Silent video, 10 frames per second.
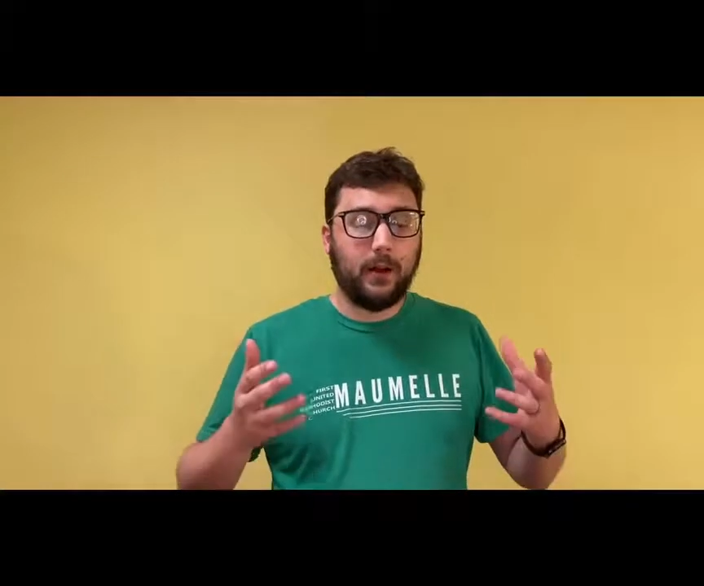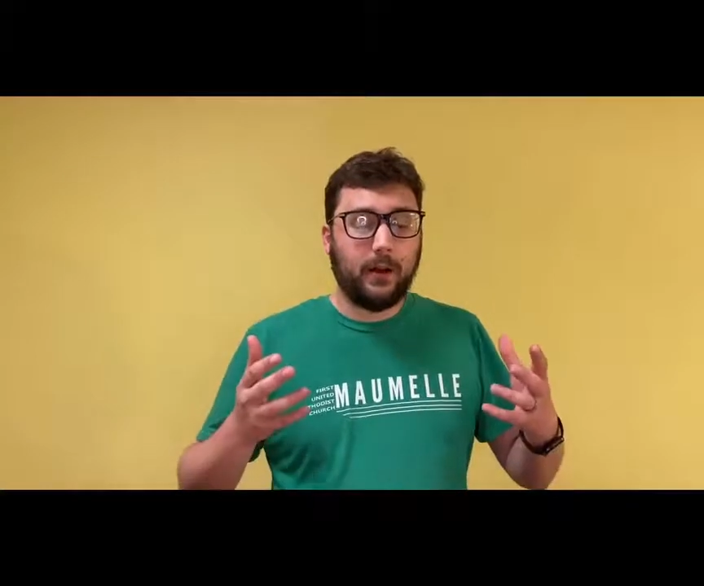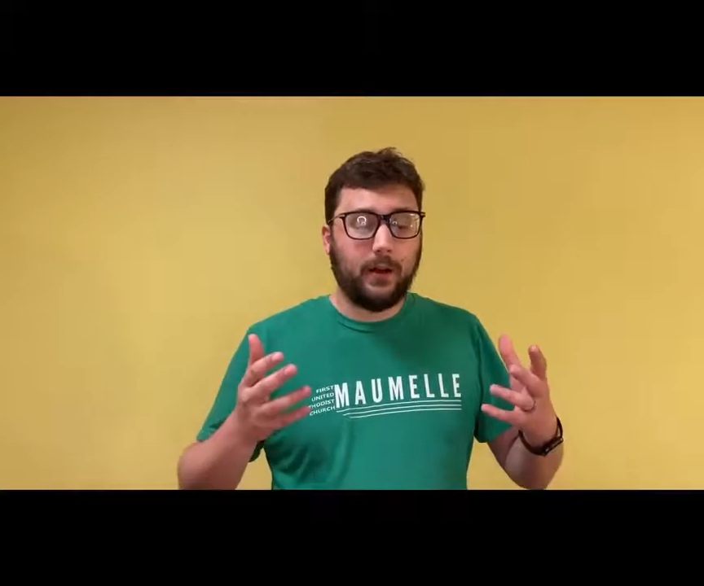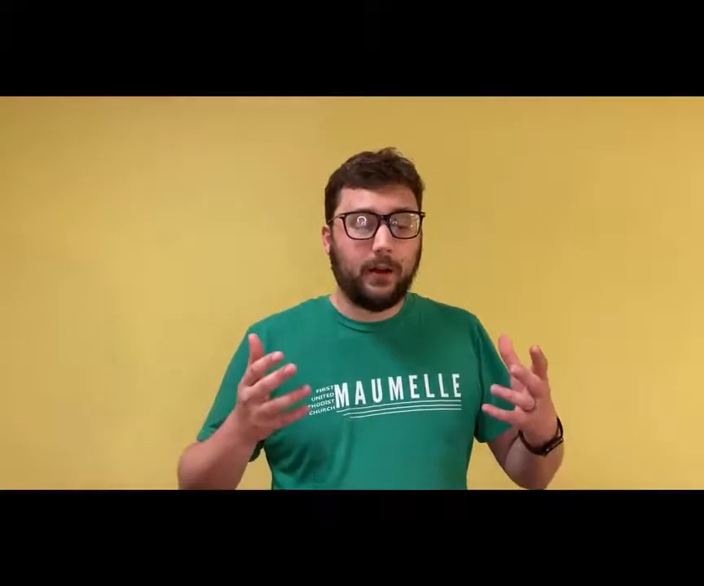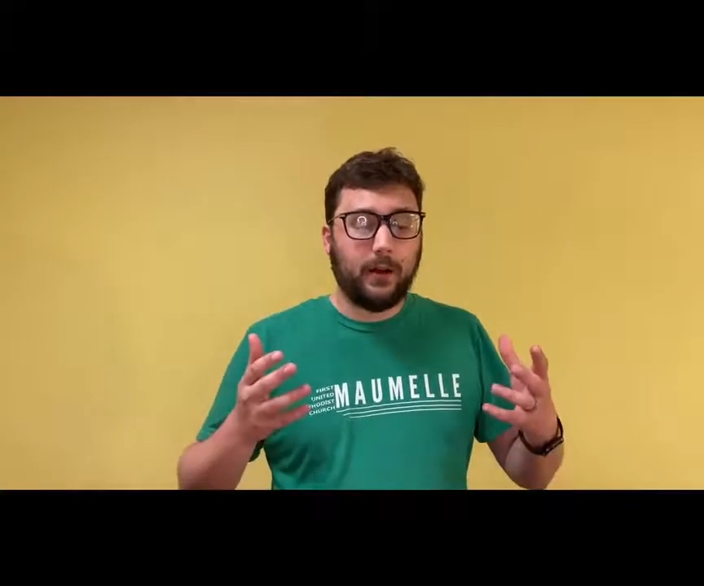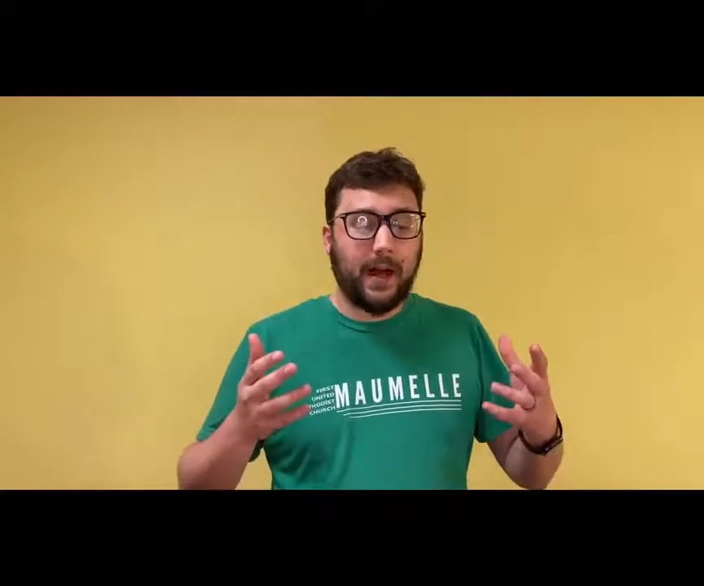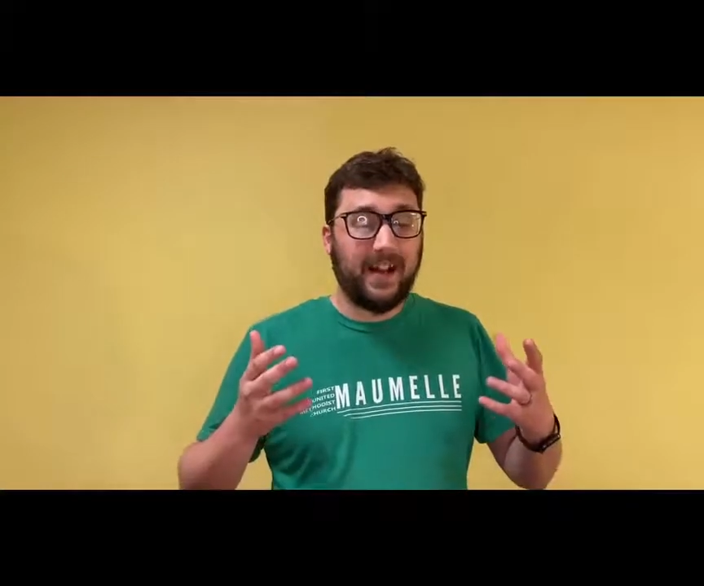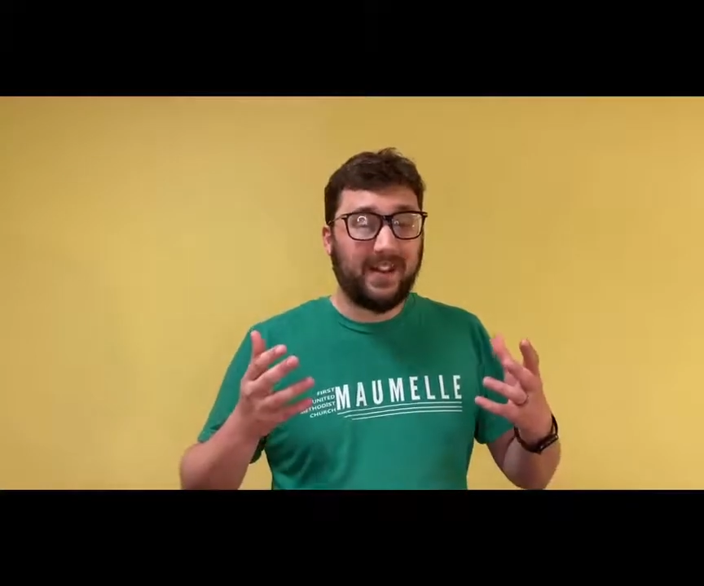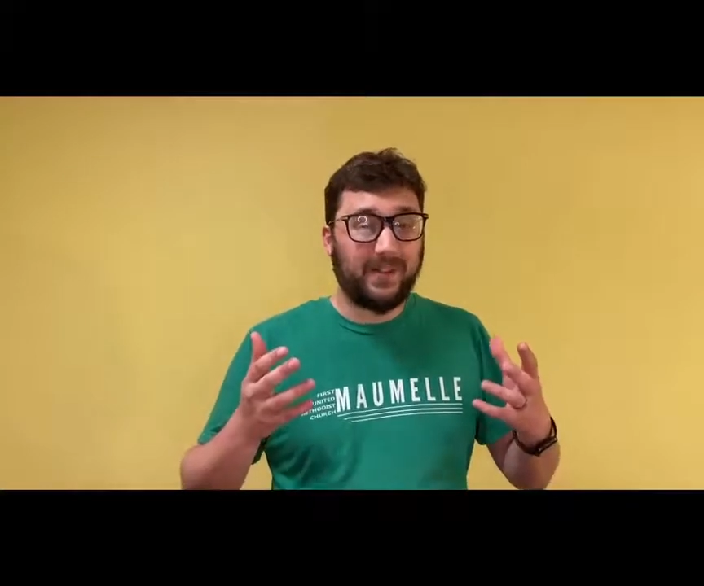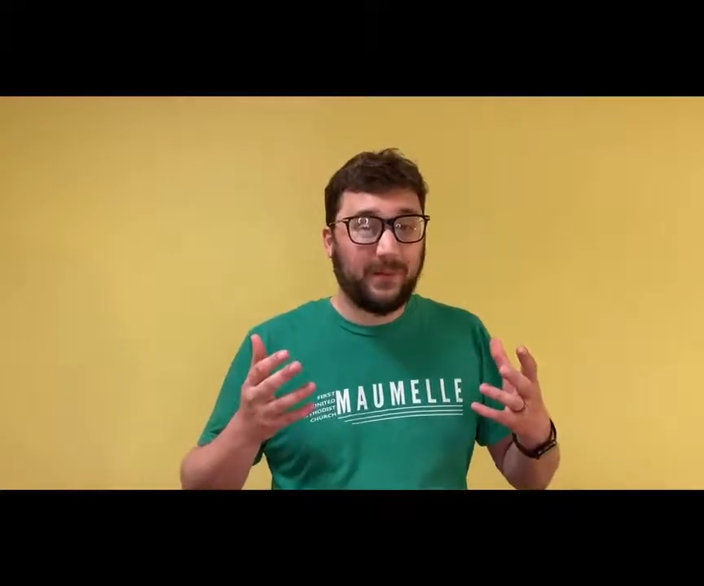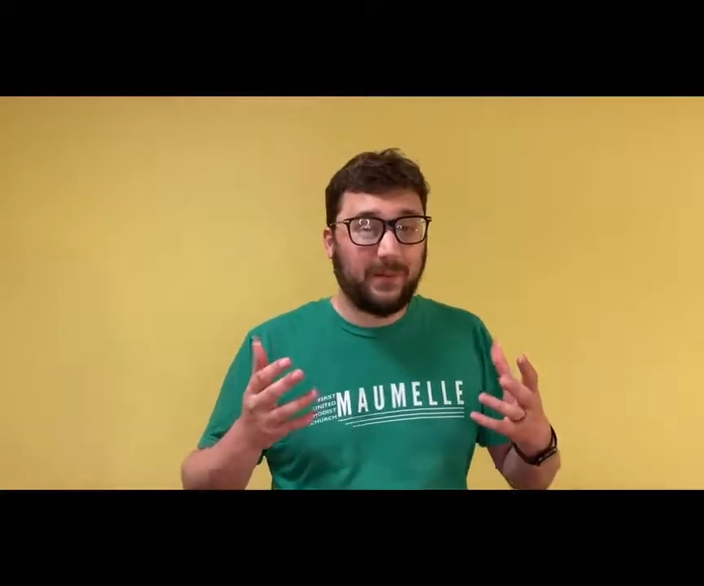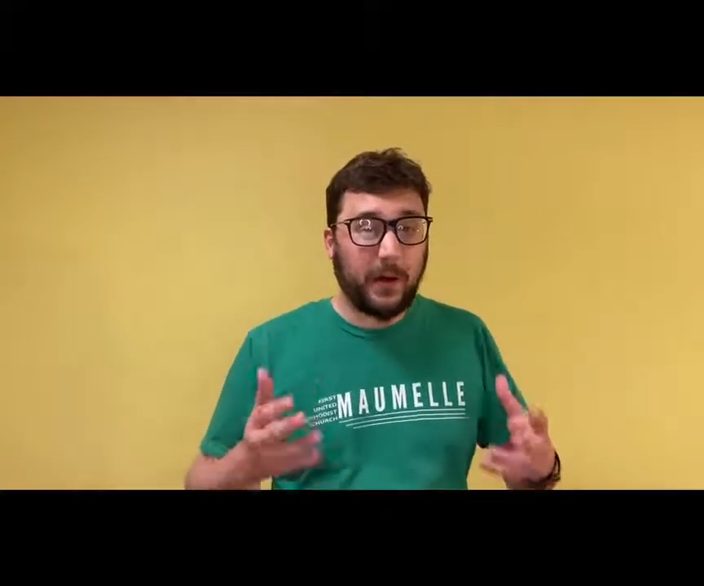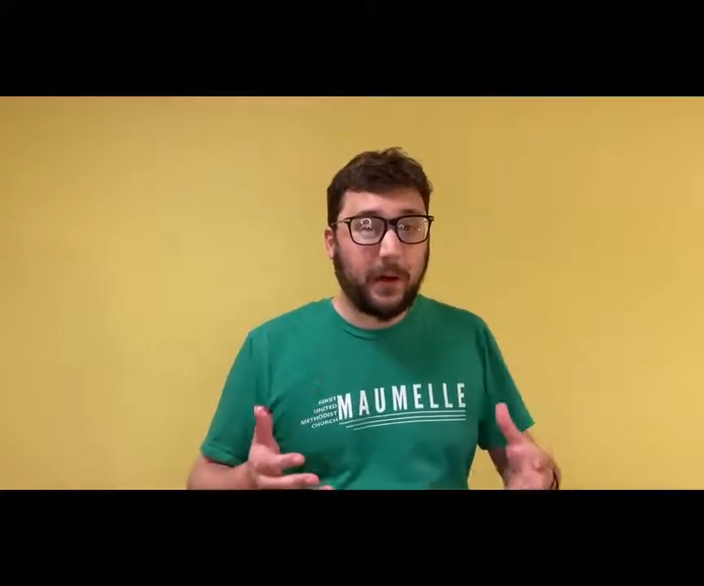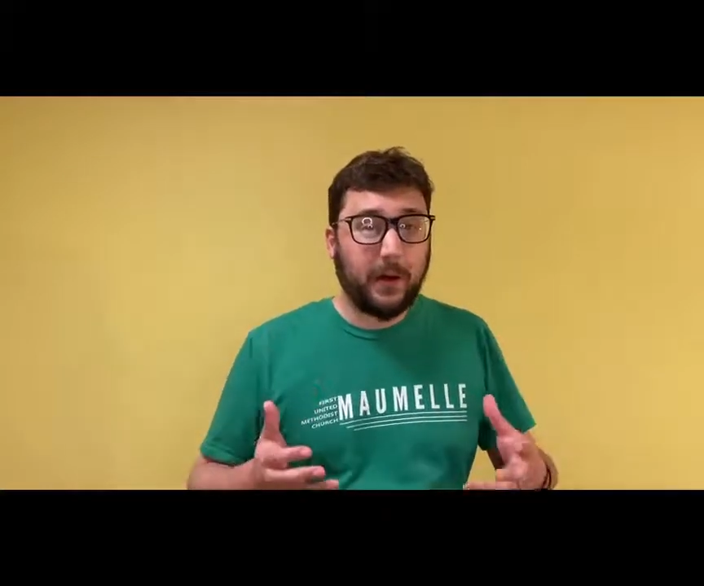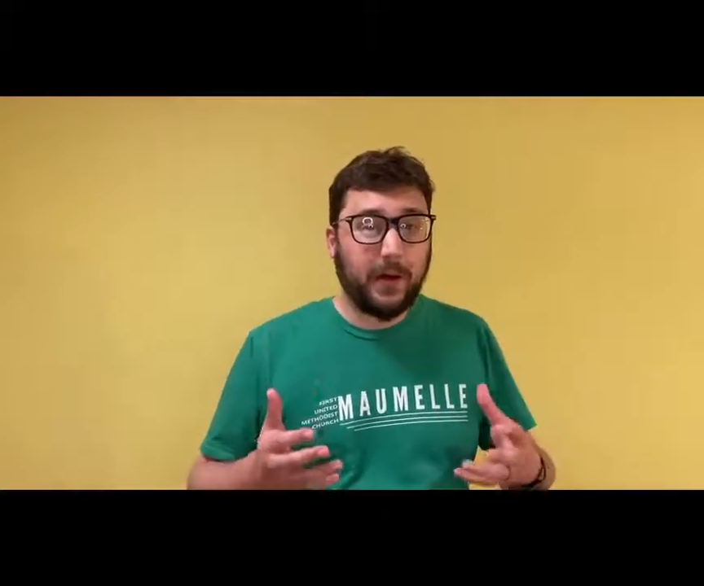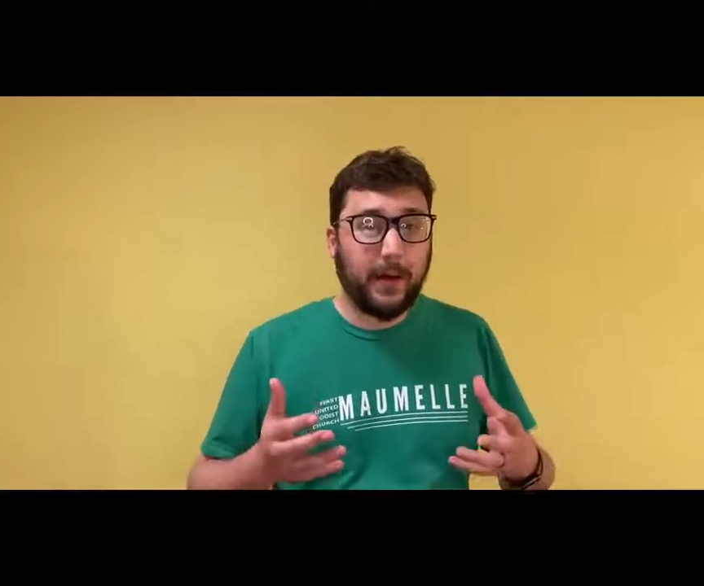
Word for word: uh, had some very